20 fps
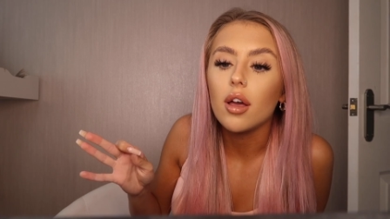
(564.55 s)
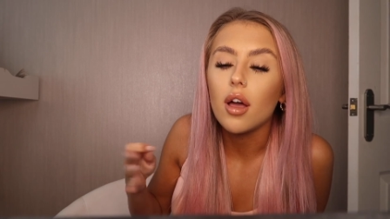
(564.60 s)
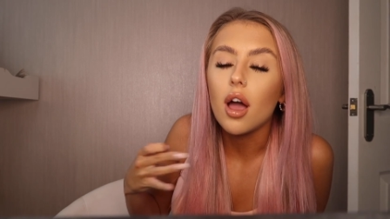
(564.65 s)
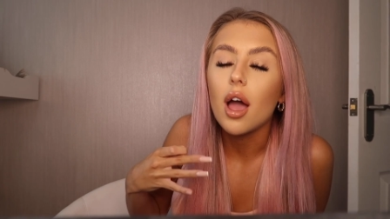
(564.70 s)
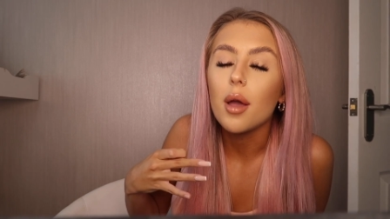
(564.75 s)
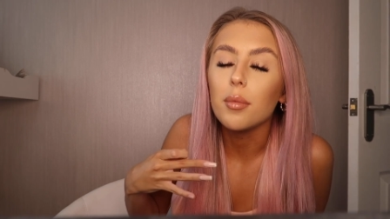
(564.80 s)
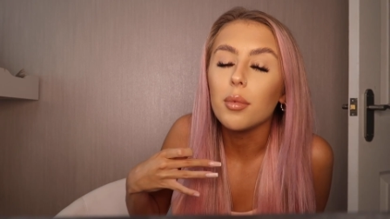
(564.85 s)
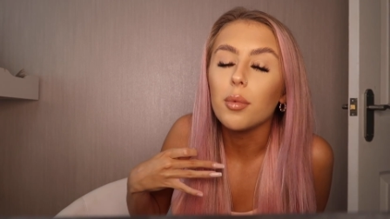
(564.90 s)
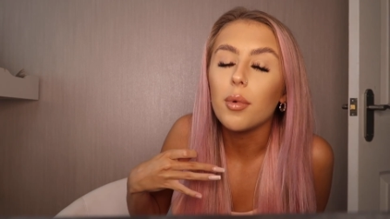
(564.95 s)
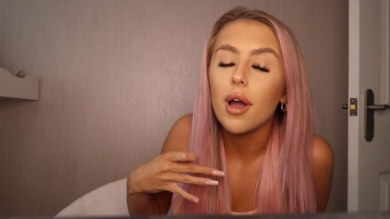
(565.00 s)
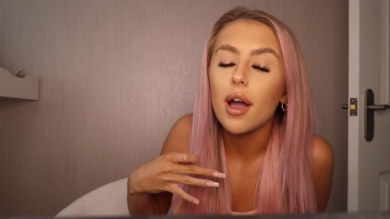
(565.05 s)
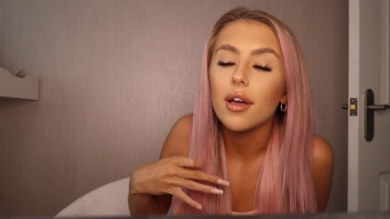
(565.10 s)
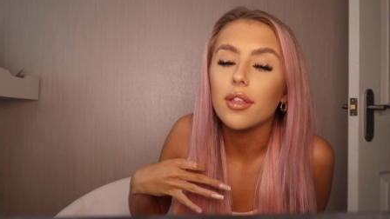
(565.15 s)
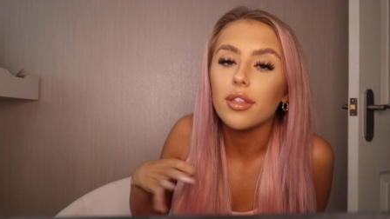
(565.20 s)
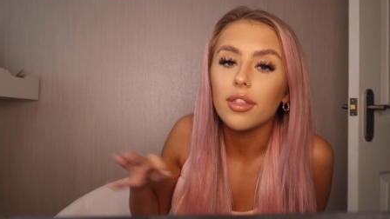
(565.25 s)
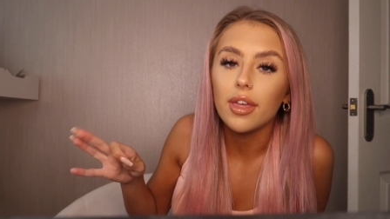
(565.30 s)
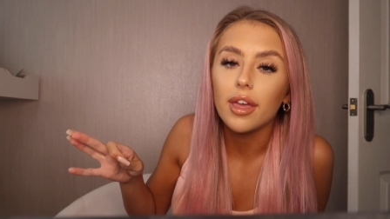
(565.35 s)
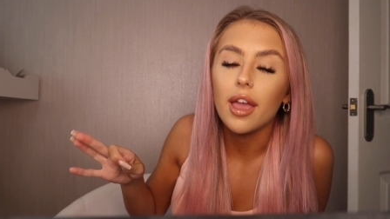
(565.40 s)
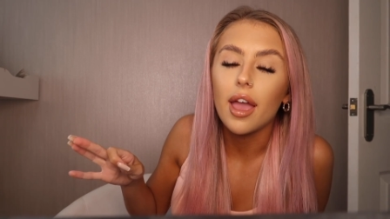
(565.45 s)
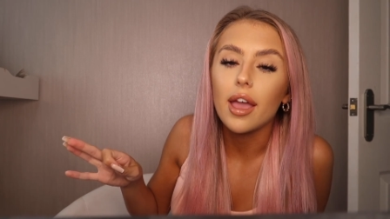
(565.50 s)
I'm aware
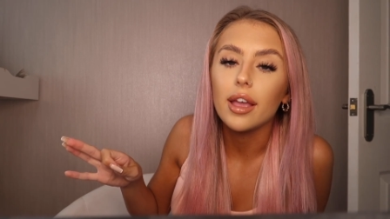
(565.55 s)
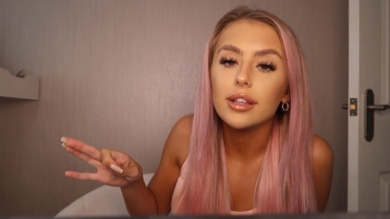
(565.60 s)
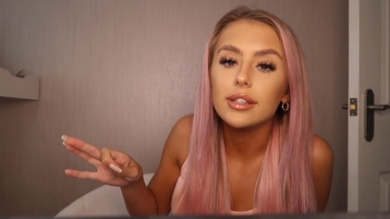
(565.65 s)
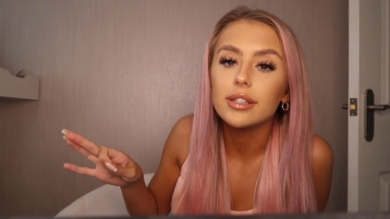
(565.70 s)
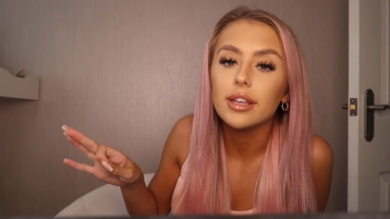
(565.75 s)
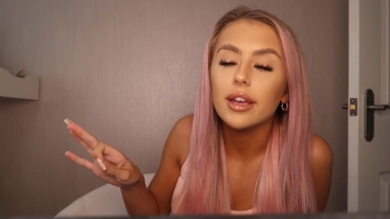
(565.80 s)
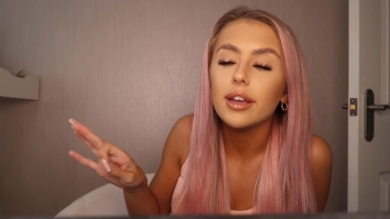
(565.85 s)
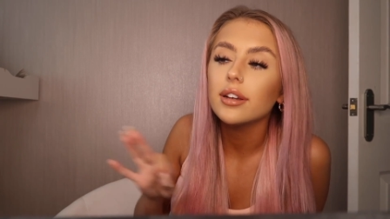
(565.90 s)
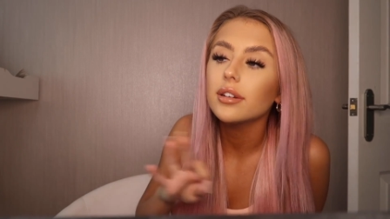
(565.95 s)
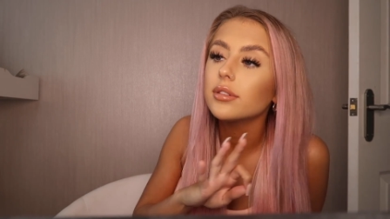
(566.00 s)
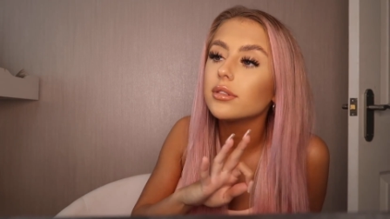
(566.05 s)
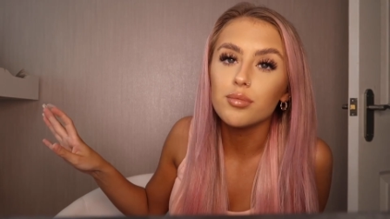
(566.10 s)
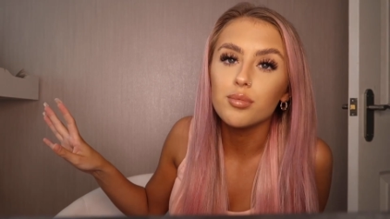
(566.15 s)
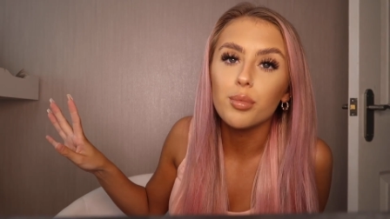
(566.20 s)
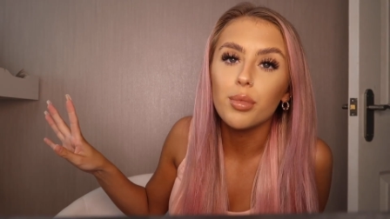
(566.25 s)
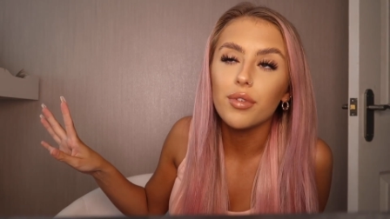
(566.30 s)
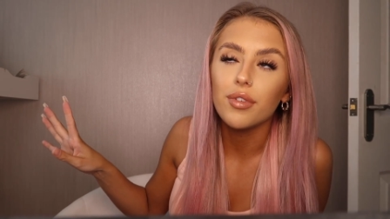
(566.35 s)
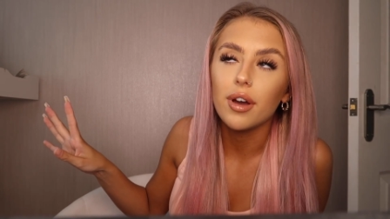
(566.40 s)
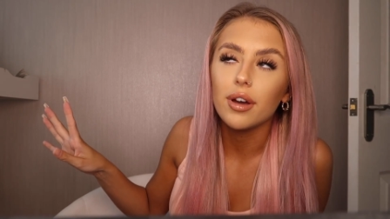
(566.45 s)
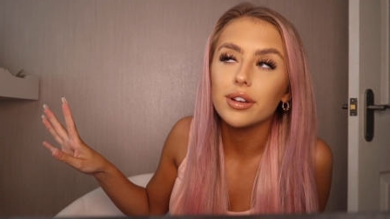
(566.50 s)
that they hate it,
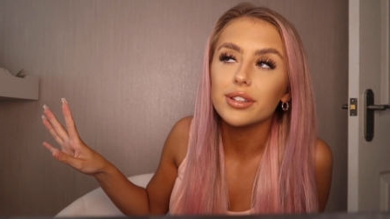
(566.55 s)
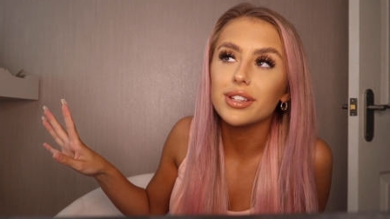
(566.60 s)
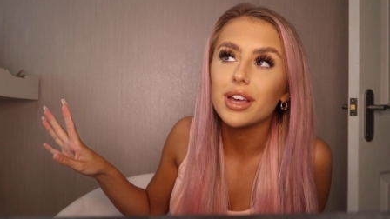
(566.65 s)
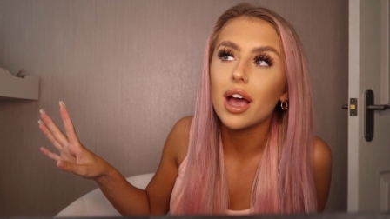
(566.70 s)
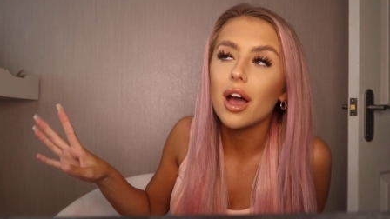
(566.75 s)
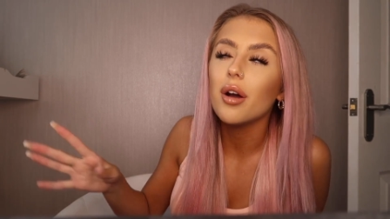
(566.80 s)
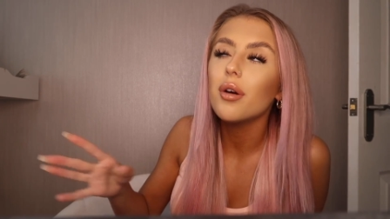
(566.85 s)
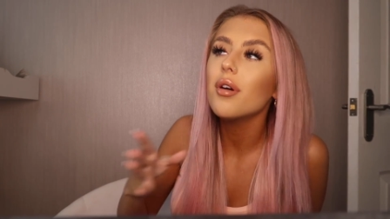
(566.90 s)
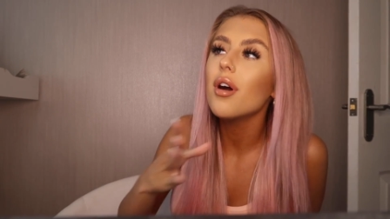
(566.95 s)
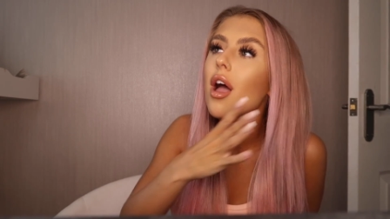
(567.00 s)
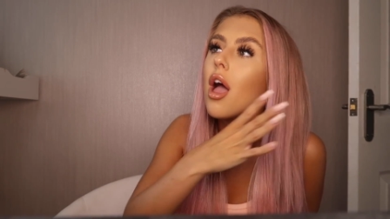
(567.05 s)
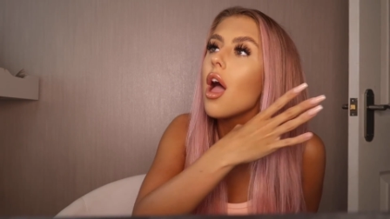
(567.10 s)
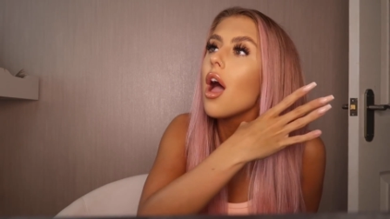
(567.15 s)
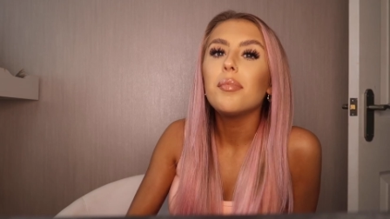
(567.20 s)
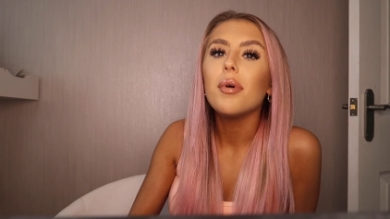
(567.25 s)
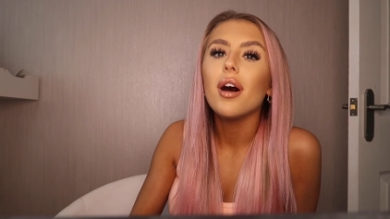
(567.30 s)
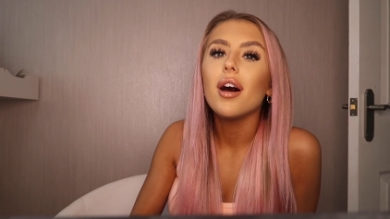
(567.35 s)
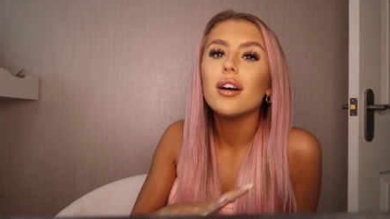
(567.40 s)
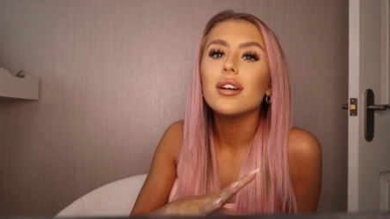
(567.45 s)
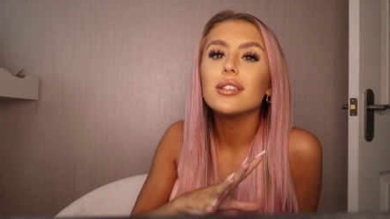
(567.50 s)
without a doubt.
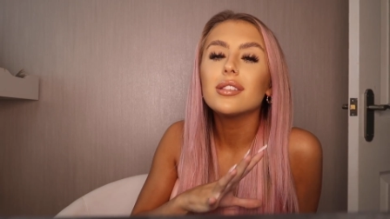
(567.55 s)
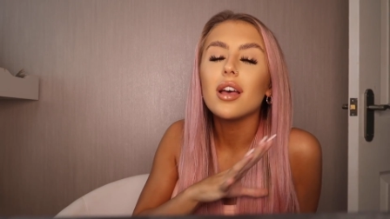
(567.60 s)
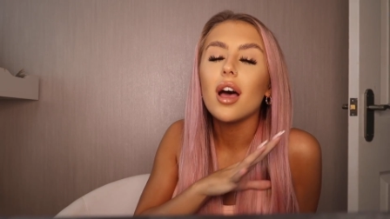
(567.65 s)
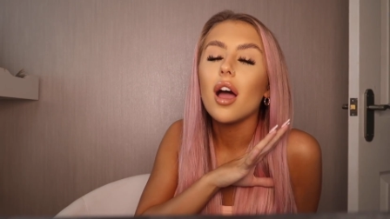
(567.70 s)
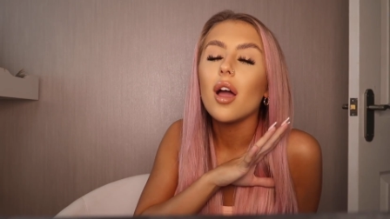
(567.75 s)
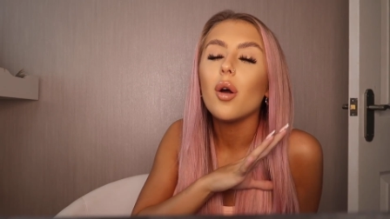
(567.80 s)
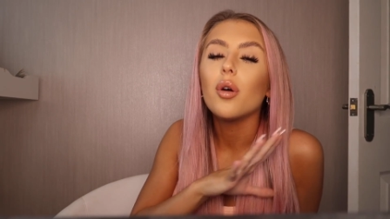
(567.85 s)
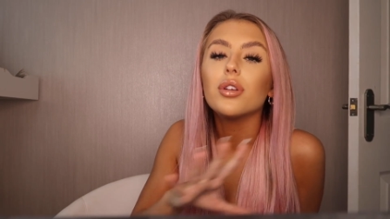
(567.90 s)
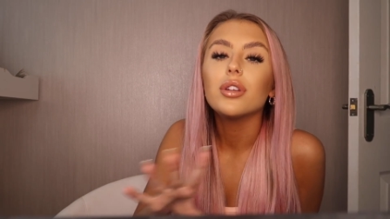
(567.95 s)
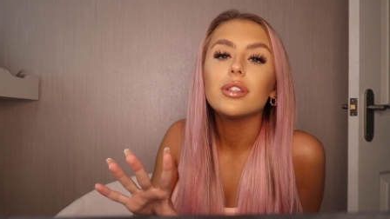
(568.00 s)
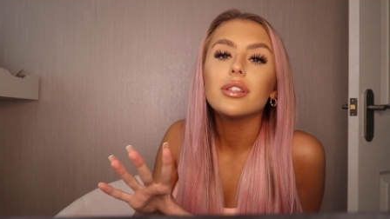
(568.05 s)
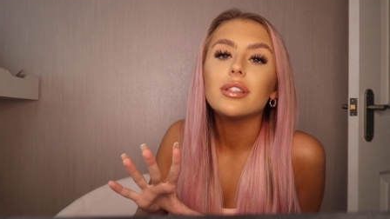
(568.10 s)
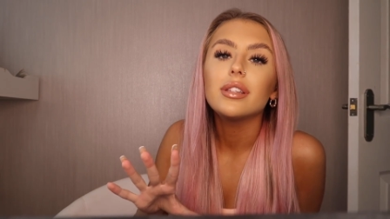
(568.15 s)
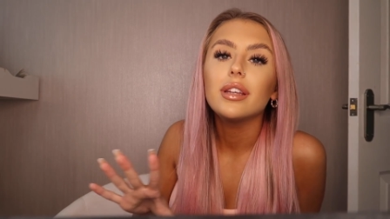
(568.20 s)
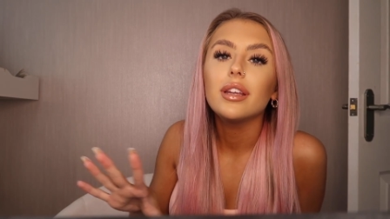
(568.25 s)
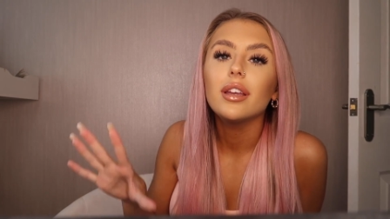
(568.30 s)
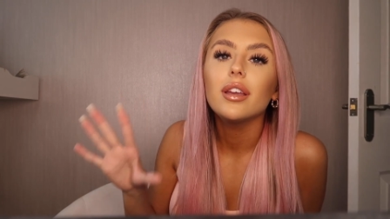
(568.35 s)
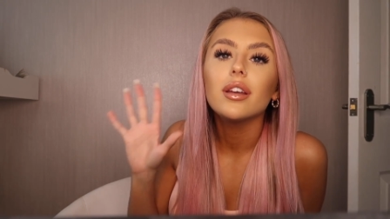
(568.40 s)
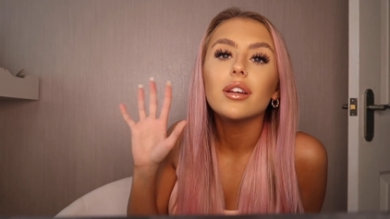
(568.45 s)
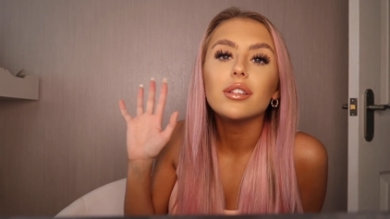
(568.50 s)
But I
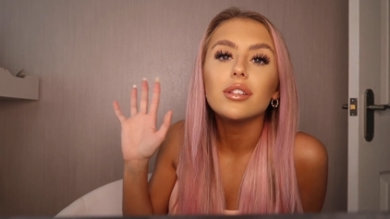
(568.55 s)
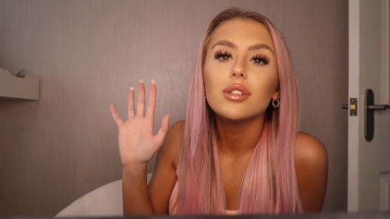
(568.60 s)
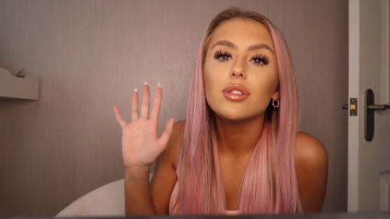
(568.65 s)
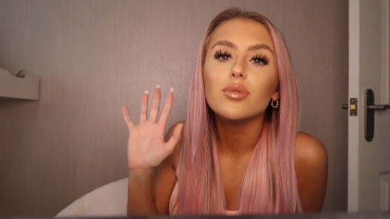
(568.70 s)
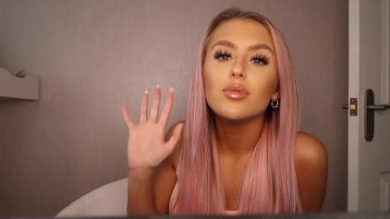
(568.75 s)
honestly,